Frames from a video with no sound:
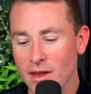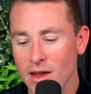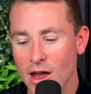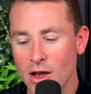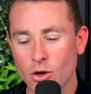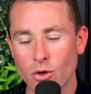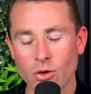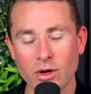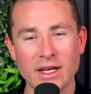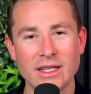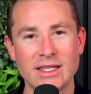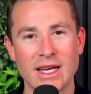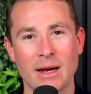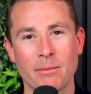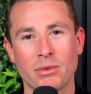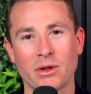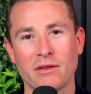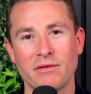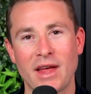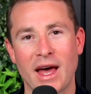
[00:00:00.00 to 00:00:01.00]
A good
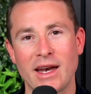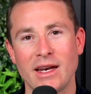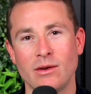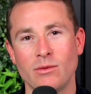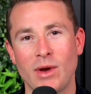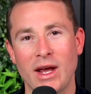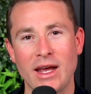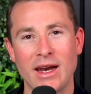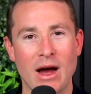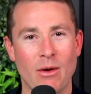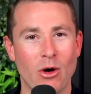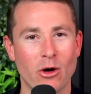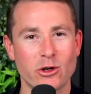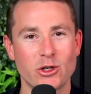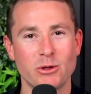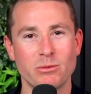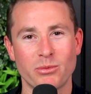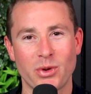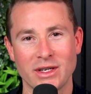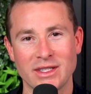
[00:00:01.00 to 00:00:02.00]
example of that in our
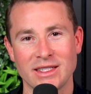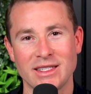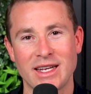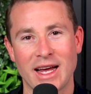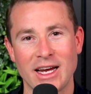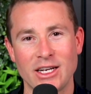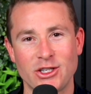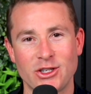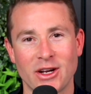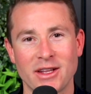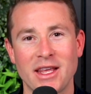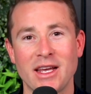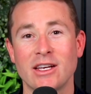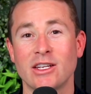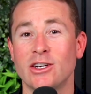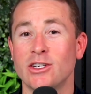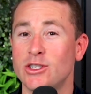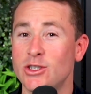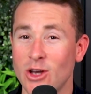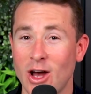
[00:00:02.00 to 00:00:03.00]
auction presentation, I think
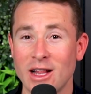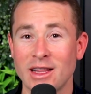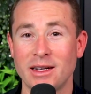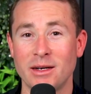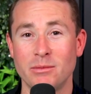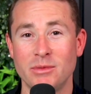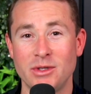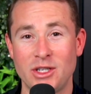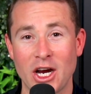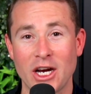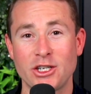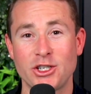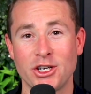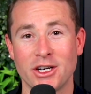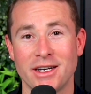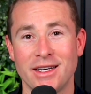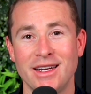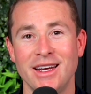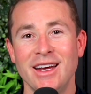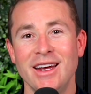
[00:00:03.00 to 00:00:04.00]
an silent
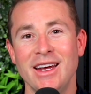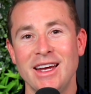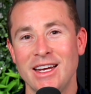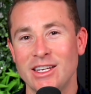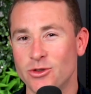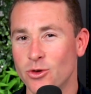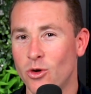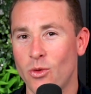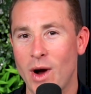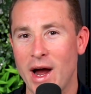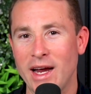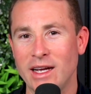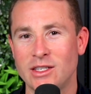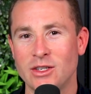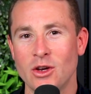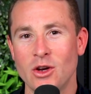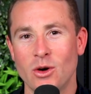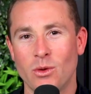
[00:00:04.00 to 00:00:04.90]
objection is always,